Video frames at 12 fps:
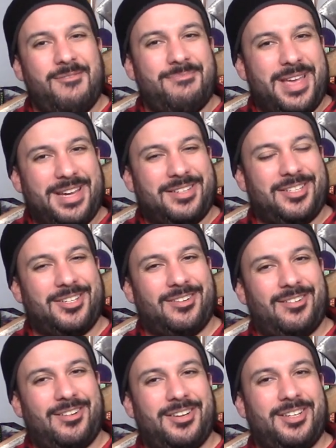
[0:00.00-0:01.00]
Make
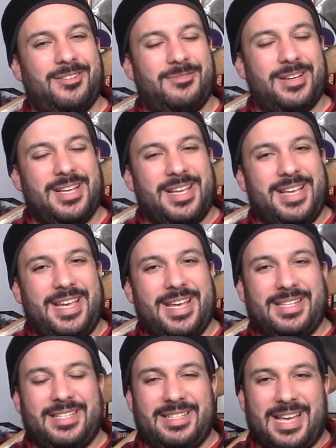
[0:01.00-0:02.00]
sure you
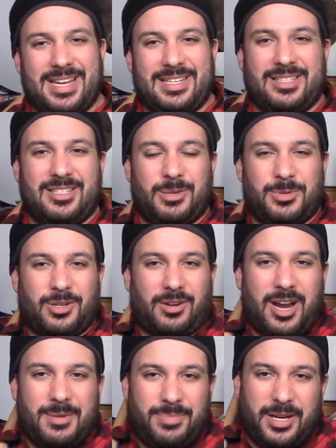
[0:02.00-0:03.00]
hit that
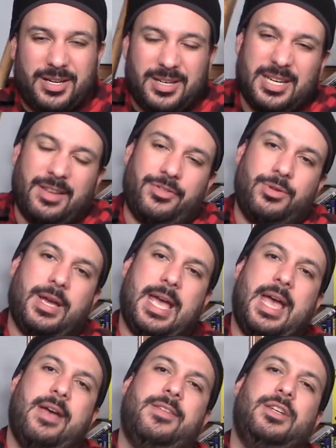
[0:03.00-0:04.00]
subscribe button if you
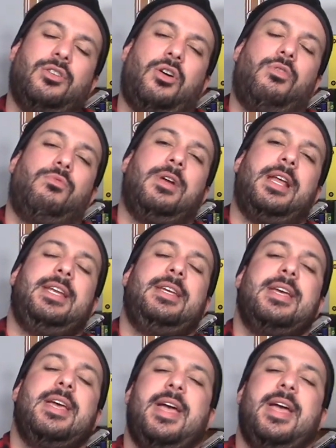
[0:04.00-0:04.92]
haven't already.